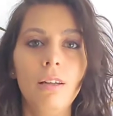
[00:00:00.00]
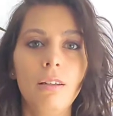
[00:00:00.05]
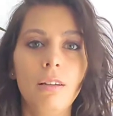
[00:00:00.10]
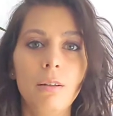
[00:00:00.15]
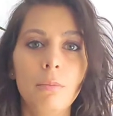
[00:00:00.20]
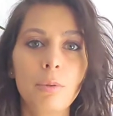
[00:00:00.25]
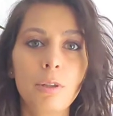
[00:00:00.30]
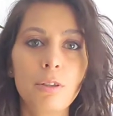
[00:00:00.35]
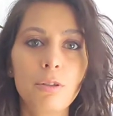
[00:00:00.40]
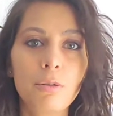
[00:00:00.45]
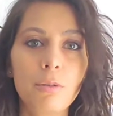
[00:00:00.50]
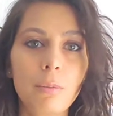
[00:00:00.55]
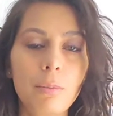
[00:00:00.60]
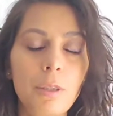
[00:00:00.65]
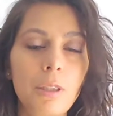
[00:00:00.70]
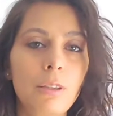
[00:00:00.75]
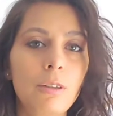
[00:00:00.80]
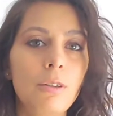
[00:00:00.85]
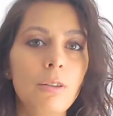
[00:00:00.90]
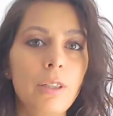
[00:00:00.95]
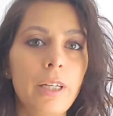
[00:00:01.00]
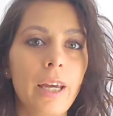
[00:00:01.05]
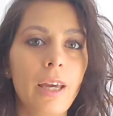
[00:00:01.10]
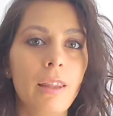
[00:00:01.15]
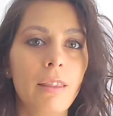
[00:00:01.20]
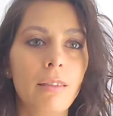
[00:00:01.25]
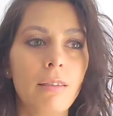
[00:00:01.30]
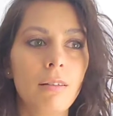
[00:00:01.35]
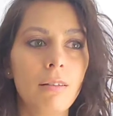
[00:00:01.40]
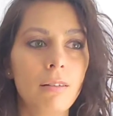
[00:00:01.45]
Number two, I'm going to look
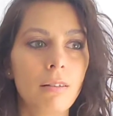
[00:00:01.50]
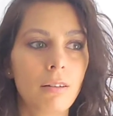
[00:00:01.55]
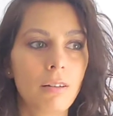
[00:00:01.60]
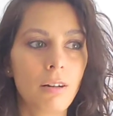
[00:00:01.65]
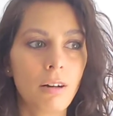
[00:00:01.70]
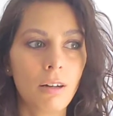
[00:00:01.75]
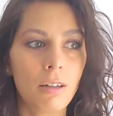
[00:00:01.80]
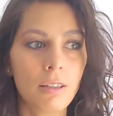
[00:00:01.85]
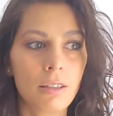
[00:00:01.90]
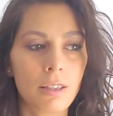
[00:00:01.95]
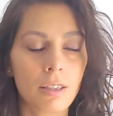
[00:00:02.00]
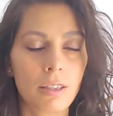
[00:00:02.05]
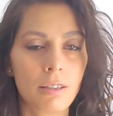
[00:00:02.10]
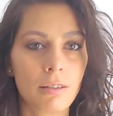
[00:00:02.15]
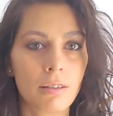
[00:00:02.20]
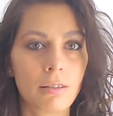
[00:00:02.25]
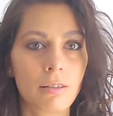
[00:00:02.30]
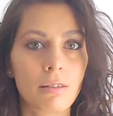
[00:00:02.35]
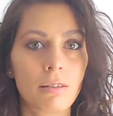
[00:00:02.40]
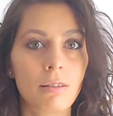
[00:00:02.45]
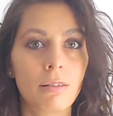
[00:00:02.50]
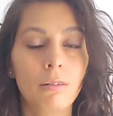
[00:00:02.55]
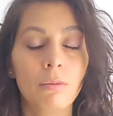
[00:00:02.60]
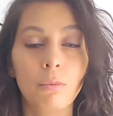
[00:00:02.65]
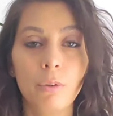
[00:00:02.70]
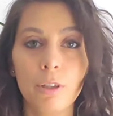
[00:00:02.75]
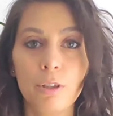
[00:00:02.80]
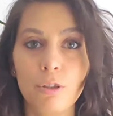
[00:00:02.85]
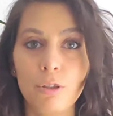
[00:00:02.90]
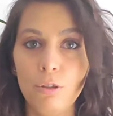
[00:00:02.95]
at the context
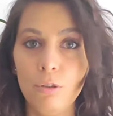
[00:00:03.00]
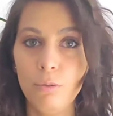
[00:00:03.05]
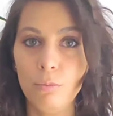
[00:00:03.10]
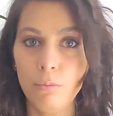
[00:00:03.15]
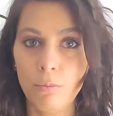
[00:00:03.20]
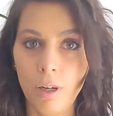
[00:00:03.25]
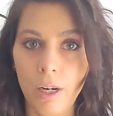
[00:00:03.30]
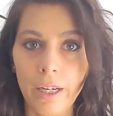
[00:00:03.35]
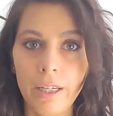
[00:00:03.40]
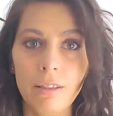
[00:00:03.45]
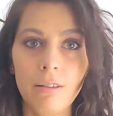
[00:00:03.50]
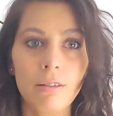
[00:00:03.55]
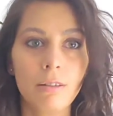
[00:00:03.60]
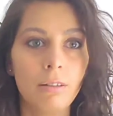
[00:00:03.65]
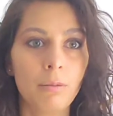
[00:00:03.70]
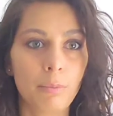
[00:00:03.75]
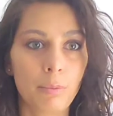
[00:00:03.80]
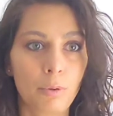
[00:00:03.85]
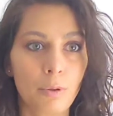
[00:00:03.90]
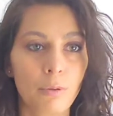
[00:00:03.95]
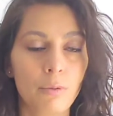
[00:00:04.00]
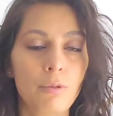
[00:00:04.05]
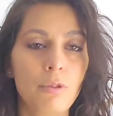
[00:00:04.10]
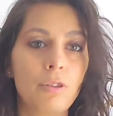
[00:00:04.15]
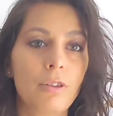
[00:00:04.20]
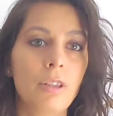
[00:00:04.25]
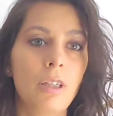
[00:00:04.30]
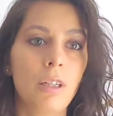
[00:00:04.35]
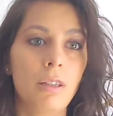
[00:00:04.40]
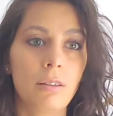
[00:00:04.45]
in which you might
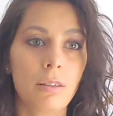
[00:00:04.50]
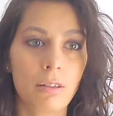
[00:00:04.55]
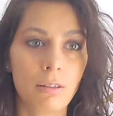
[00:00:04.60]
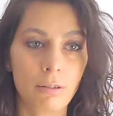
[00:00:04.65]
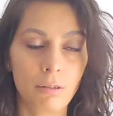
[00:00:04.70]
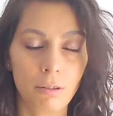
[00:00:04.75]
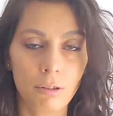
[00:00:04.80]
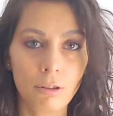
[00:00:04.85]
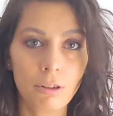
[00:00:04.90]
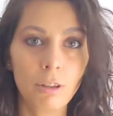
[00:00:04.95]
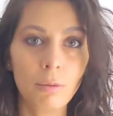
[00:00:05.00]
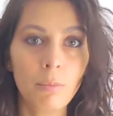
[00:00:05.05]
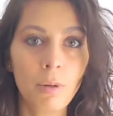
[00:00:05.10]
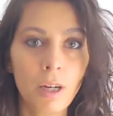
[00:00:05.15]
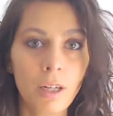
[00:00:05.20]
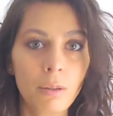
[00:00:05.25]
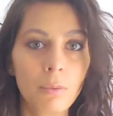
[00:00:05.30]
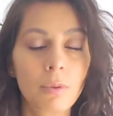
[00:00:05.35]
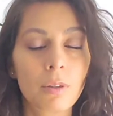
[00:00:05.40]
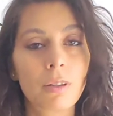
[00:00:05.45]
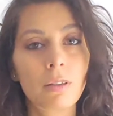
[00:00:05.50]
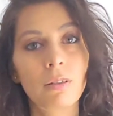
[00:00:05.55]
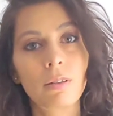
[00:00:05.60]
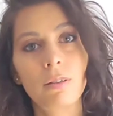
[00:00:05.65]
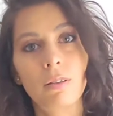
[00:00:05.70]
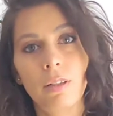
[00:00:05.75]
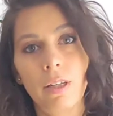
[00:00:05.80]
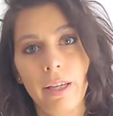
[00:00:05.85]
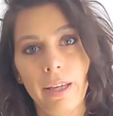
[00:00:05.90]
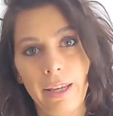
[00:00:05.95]
approach a sexological
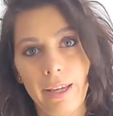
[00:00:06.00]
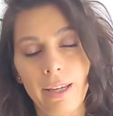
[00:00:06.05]
bodyworker